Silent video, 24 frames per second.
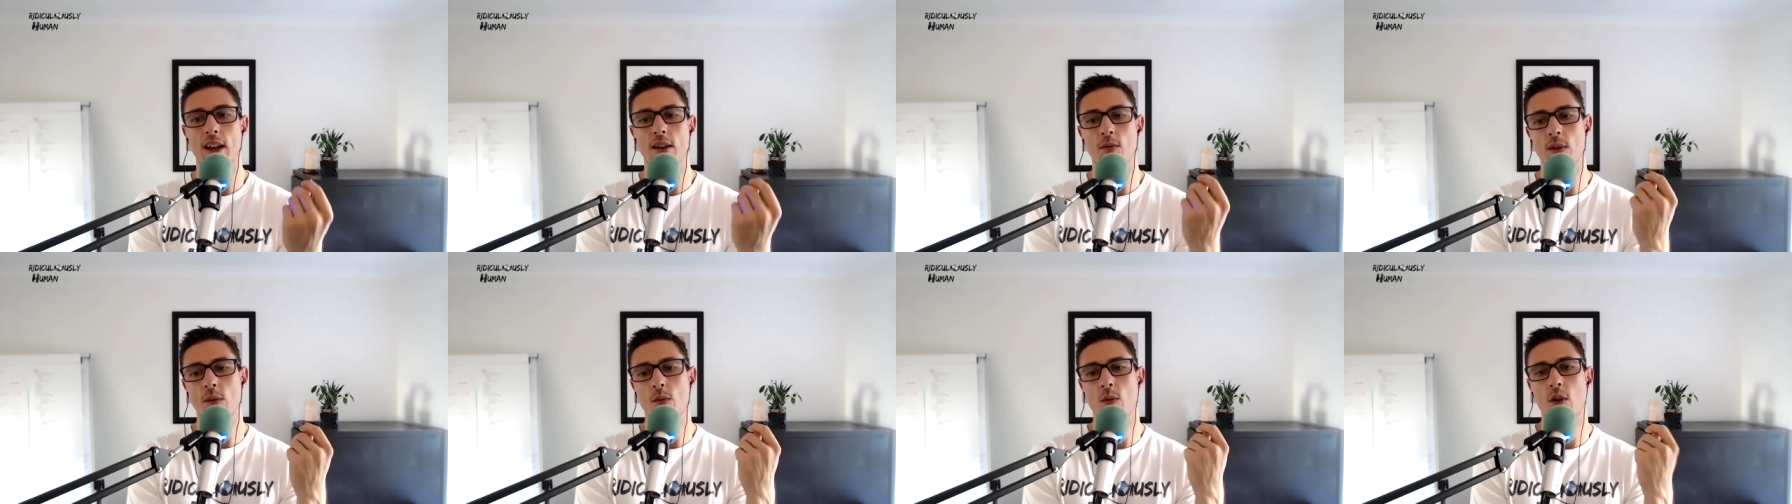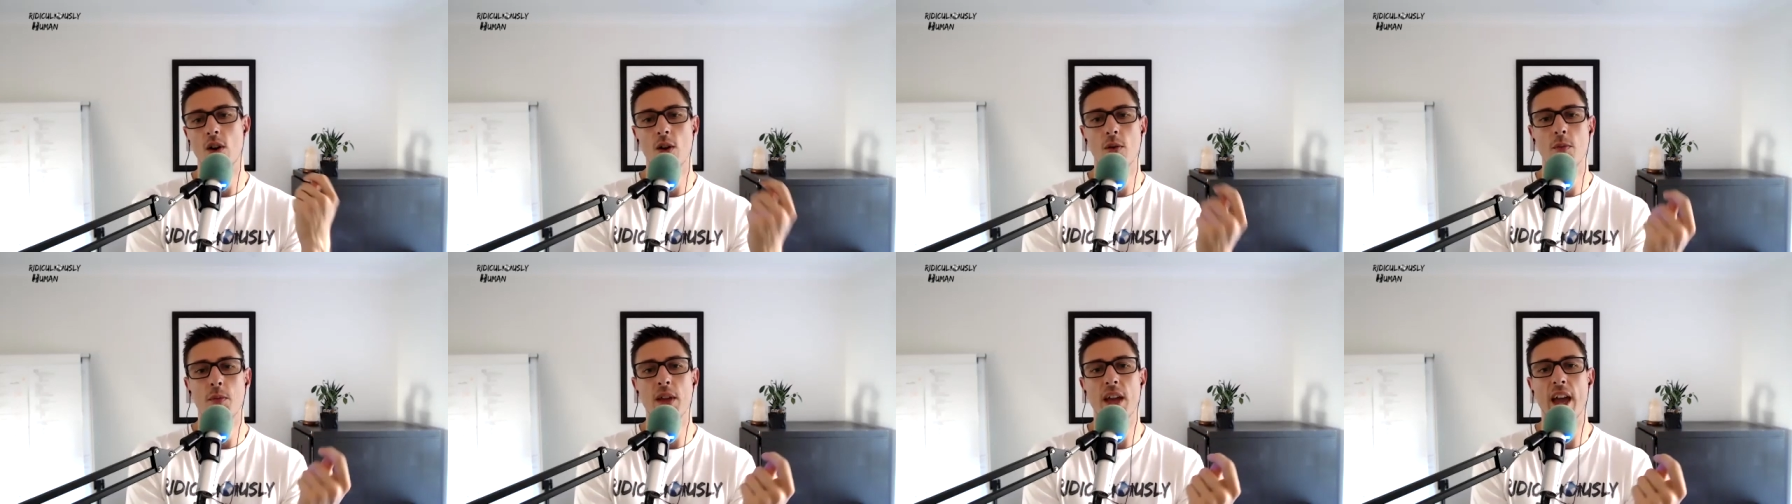we want
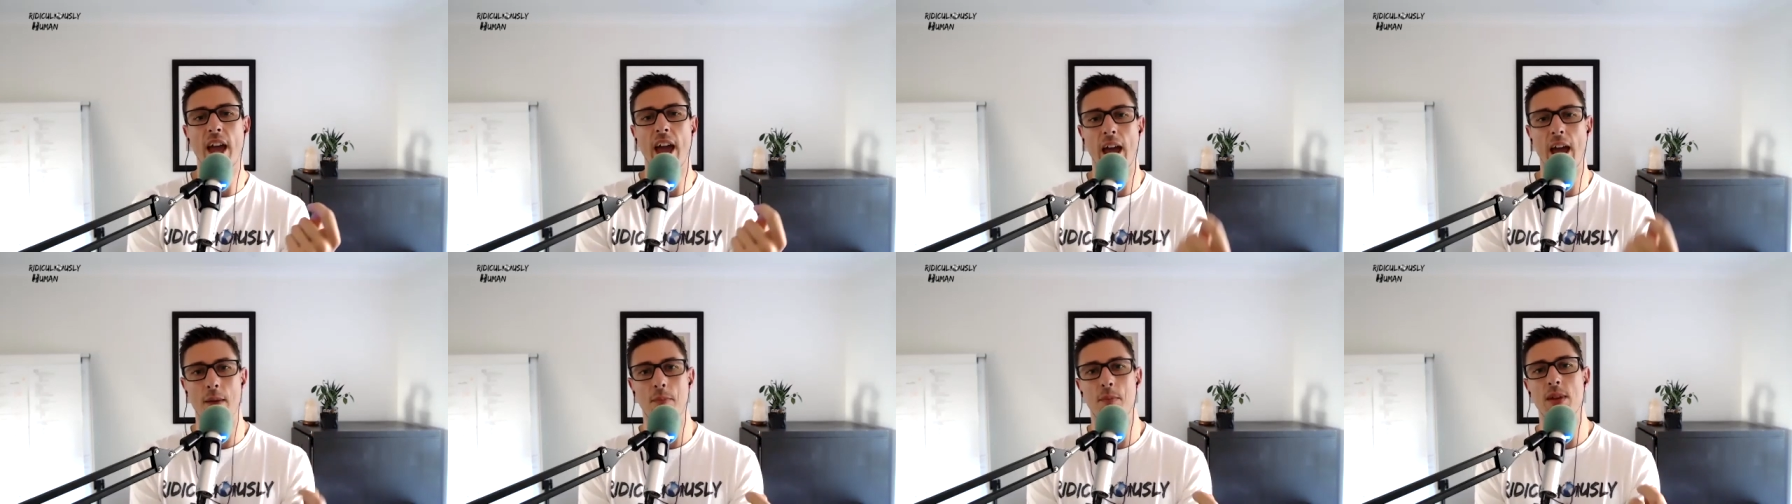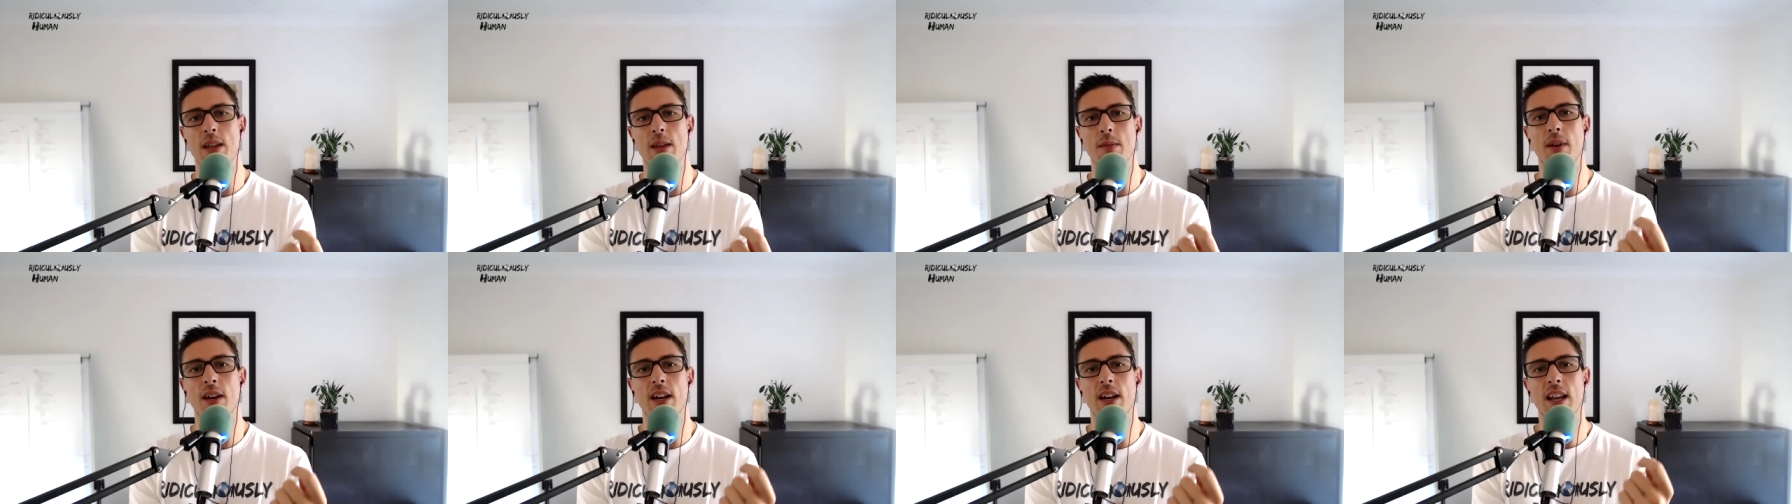to be
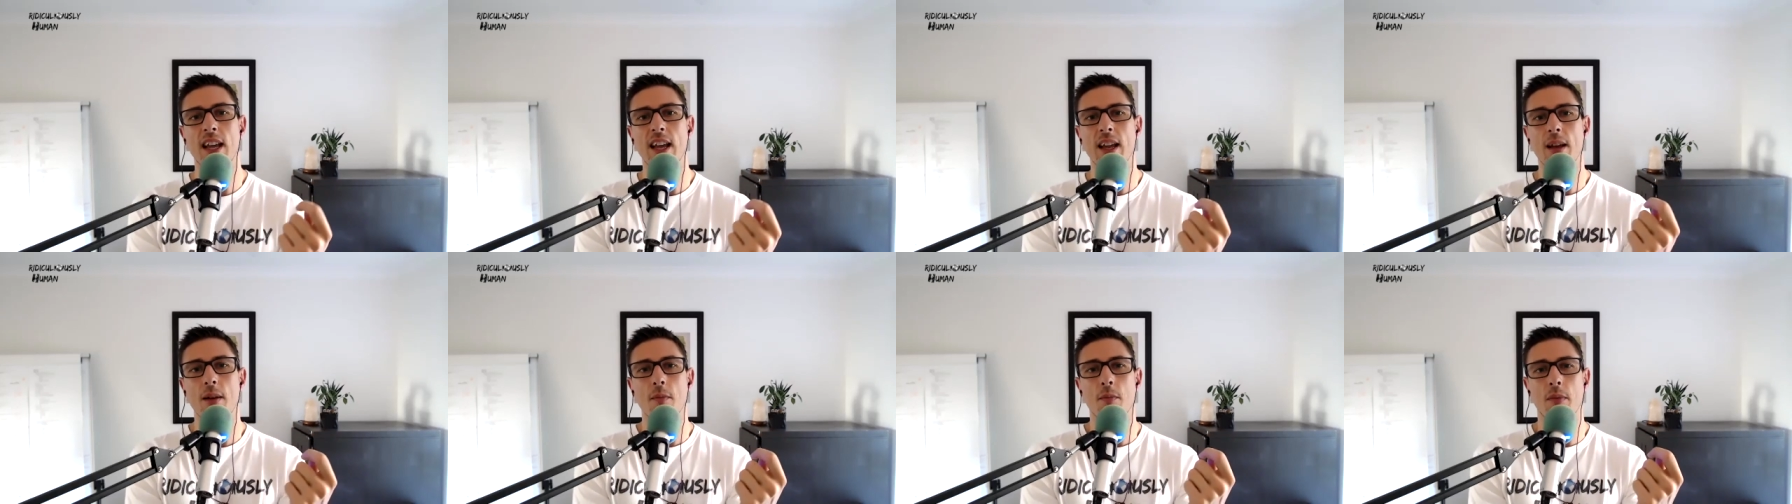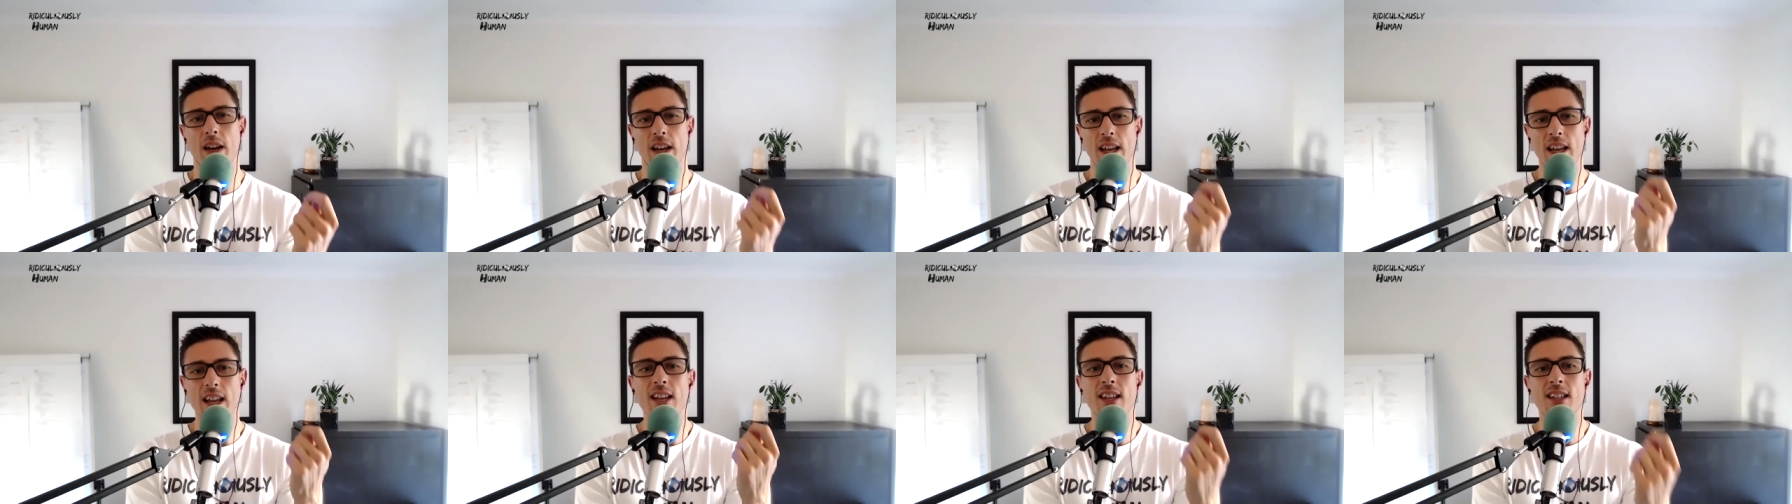happy, but but
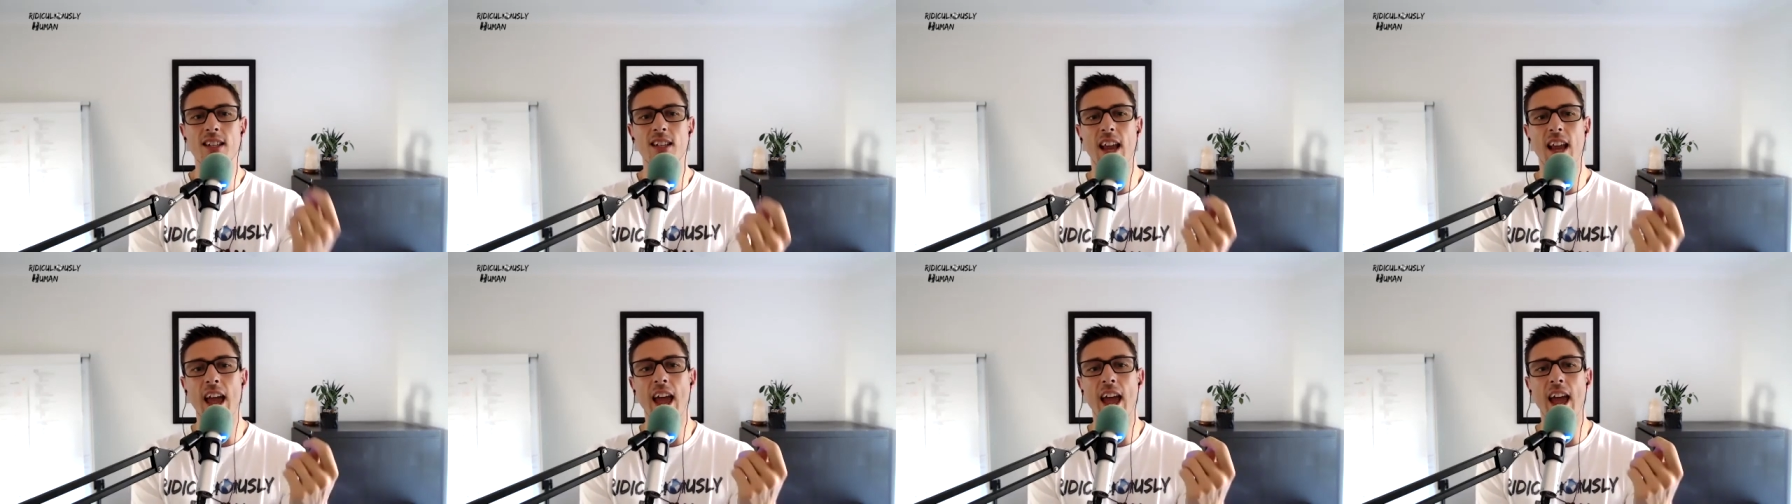is it